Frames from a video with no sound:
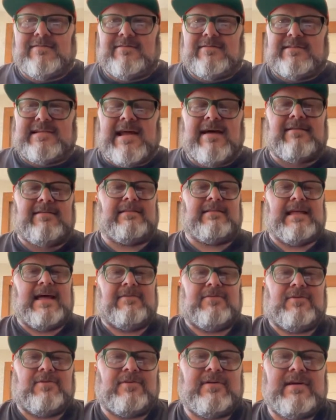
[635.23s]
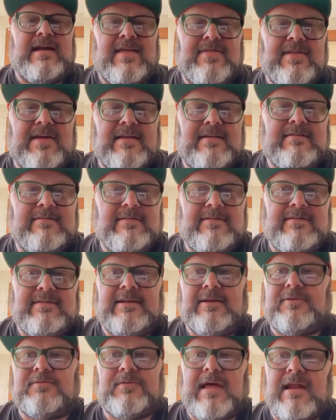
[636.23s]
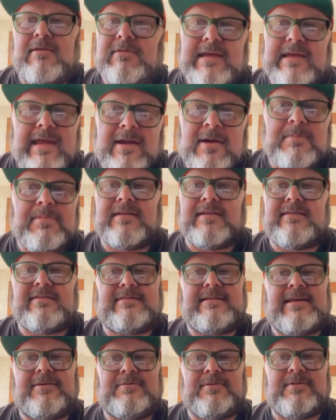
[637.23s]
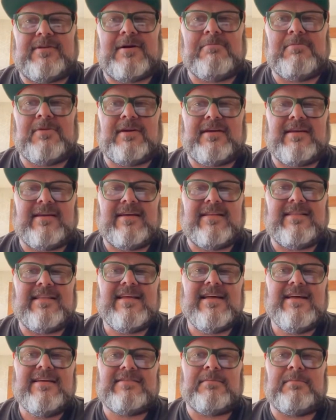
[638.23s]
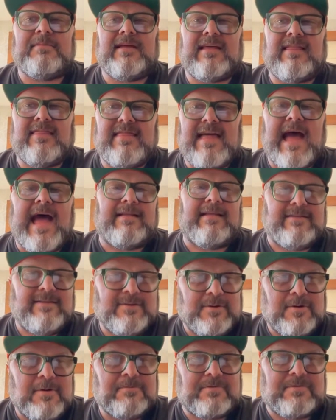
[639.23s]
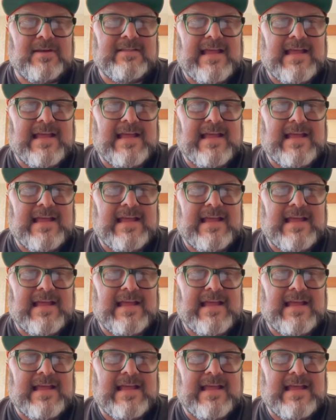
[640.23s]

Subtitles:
talent level and then deals with. I don't care about the schedule there. I'm looking at something like that. You know what I'm saying?